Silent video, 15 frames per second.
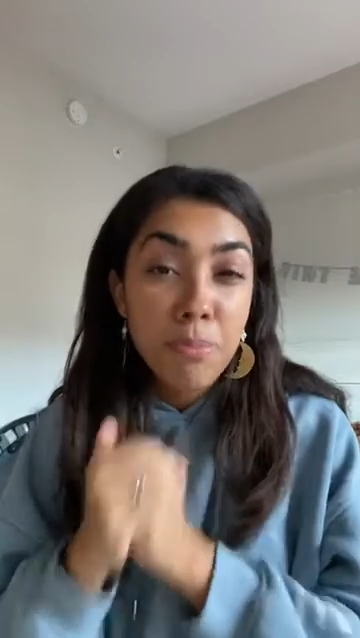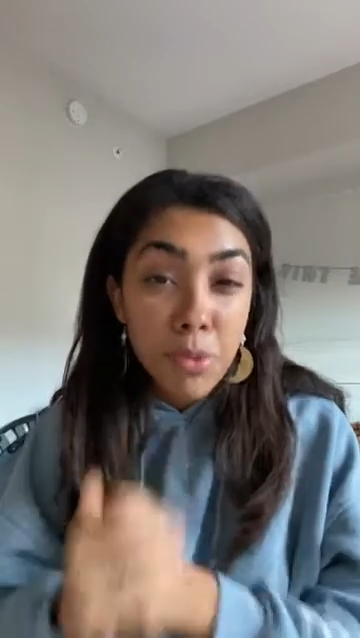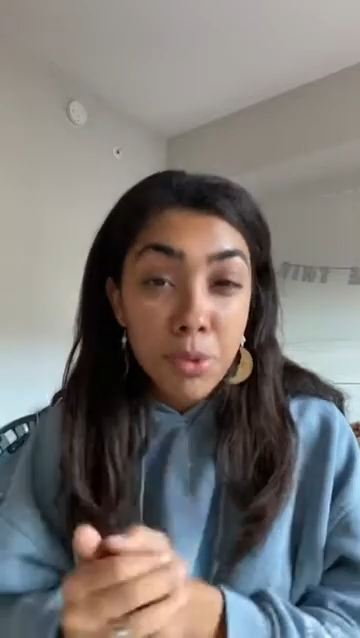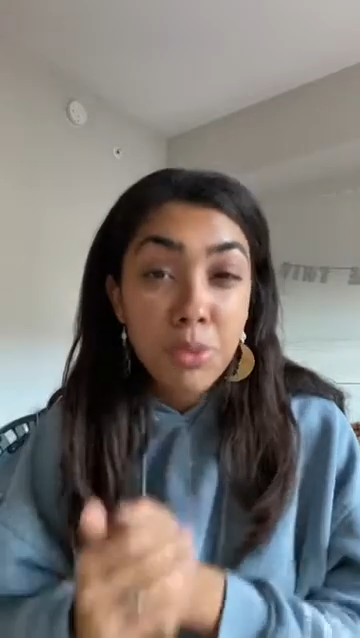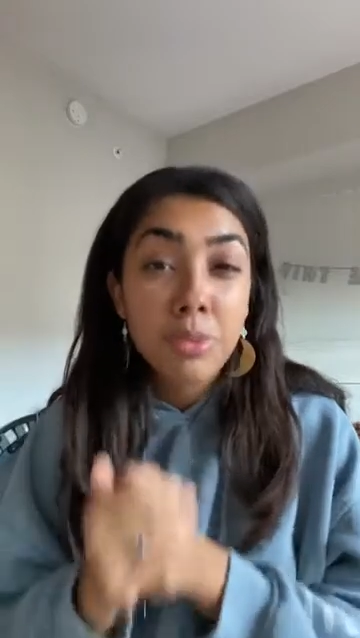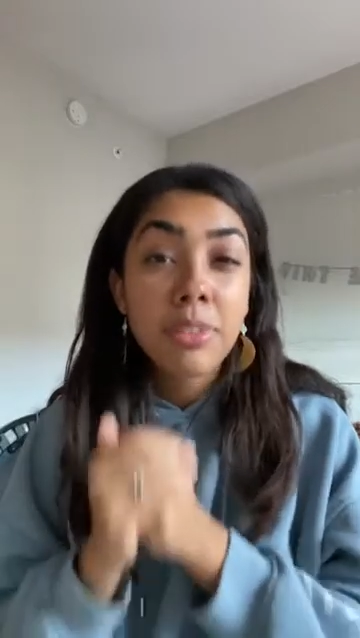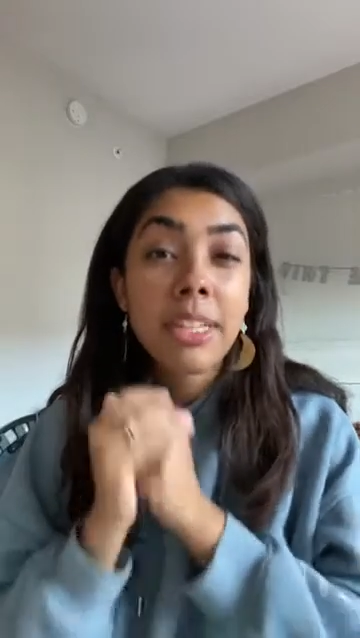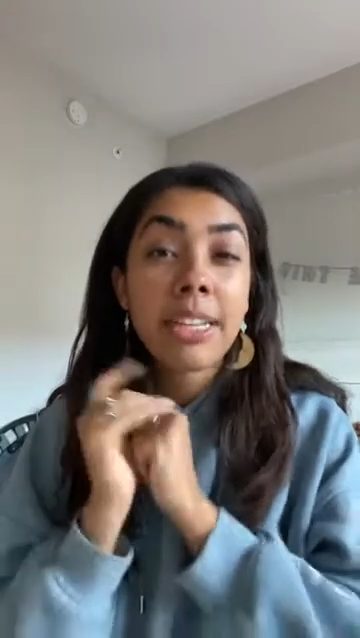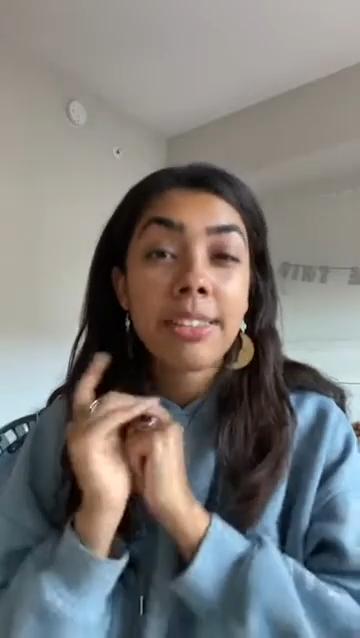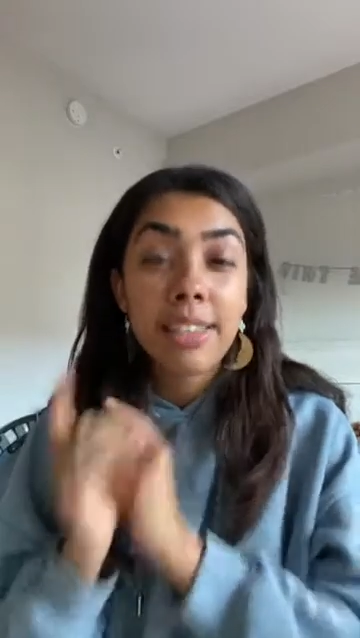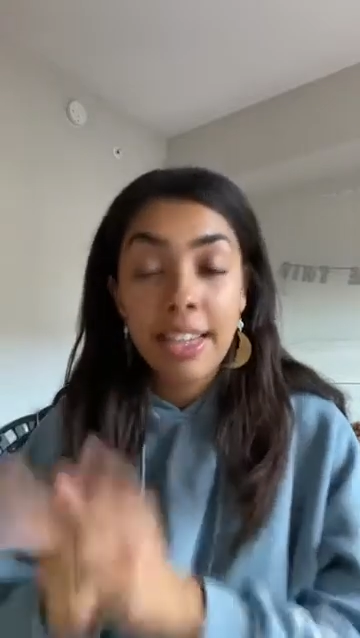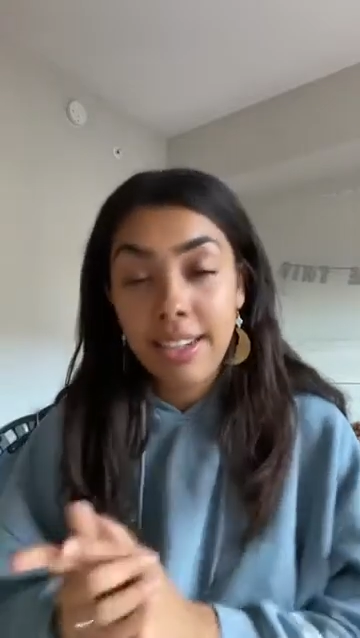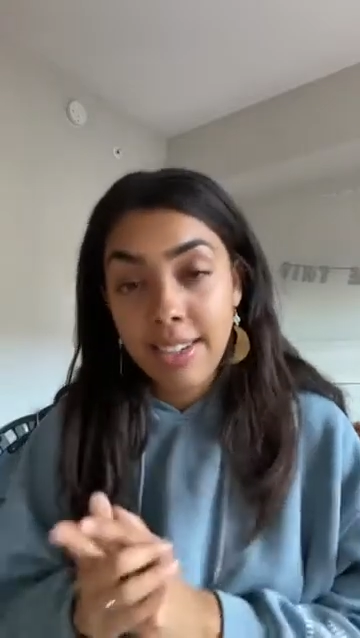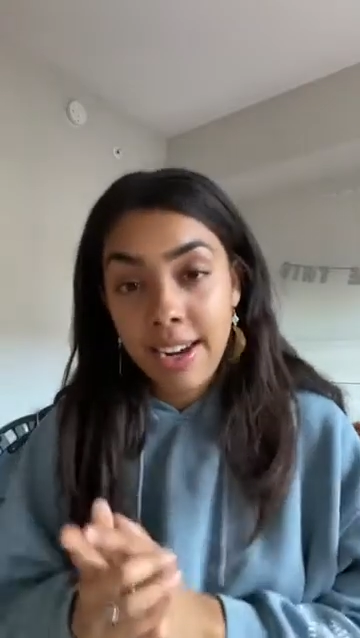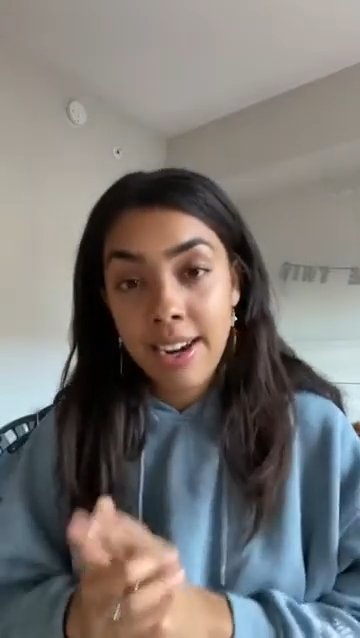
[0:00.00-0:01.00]
moon in
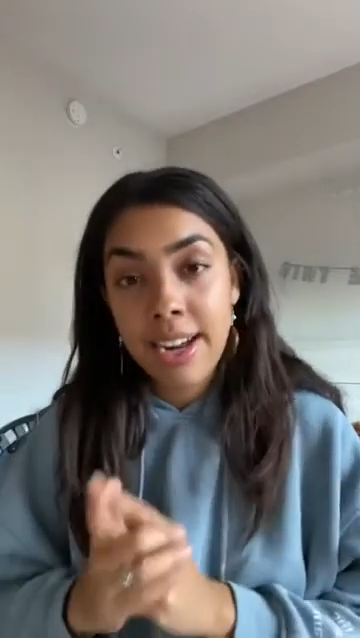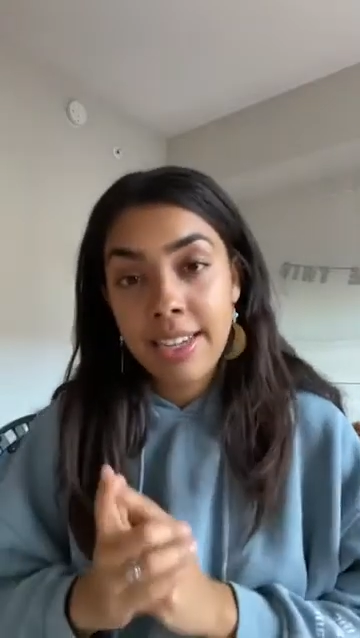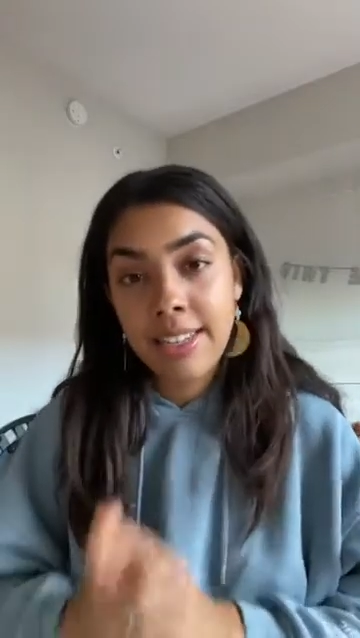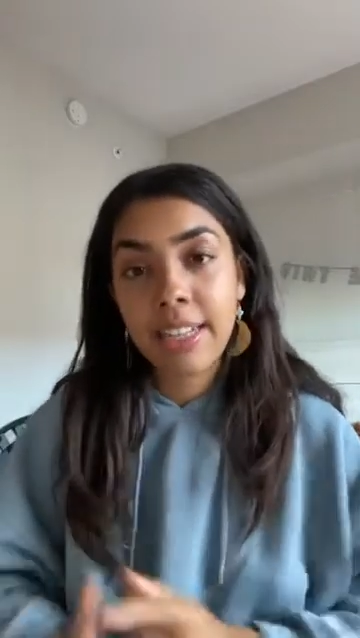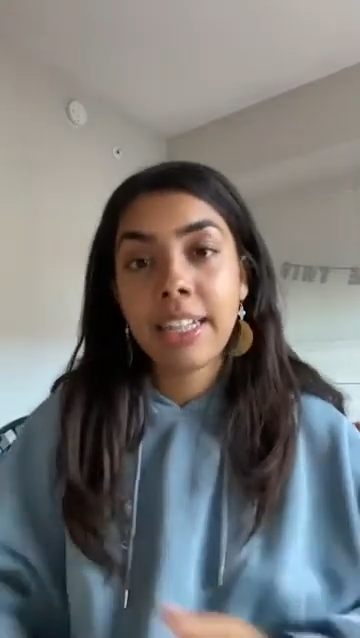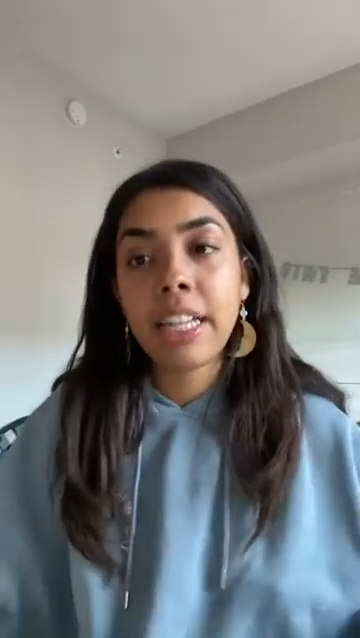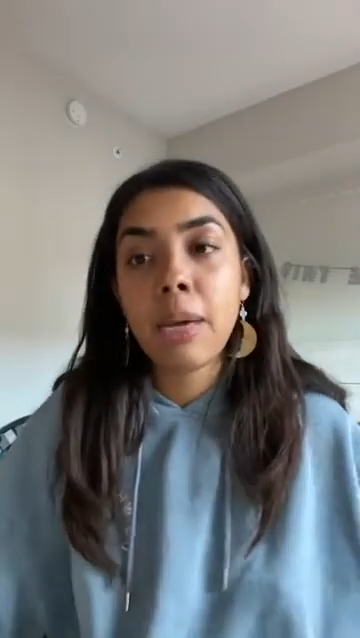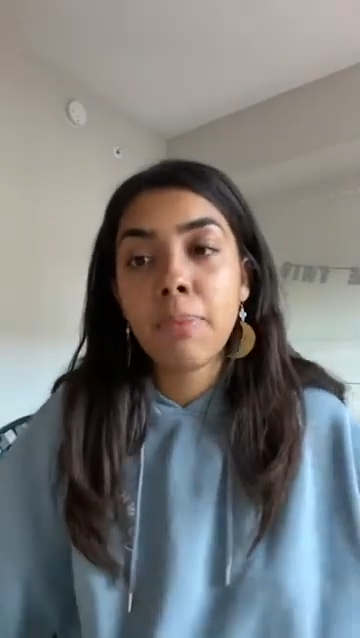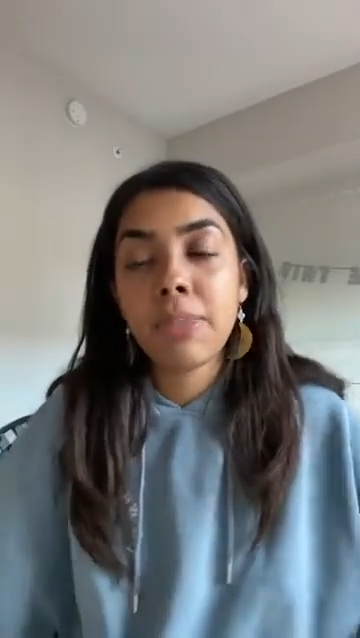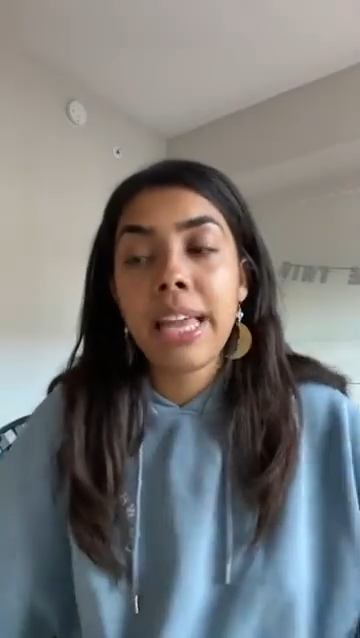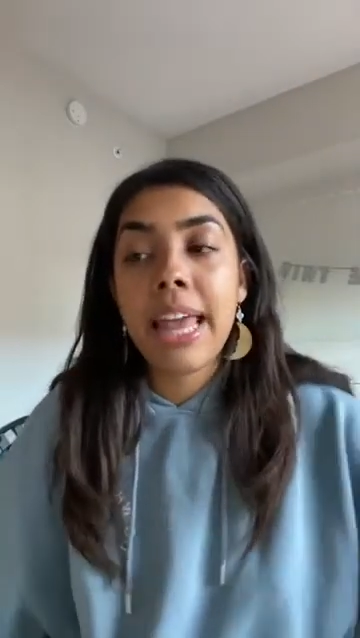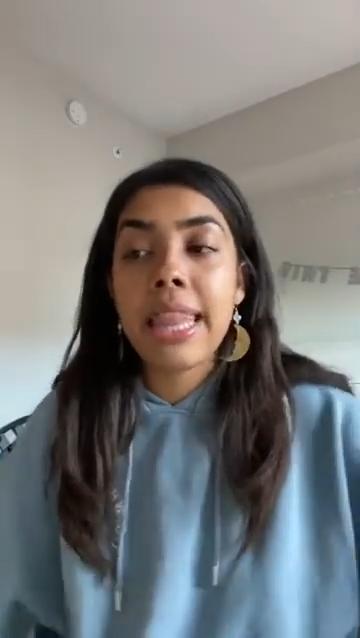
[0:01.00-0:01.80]
Sagittarius eclipse,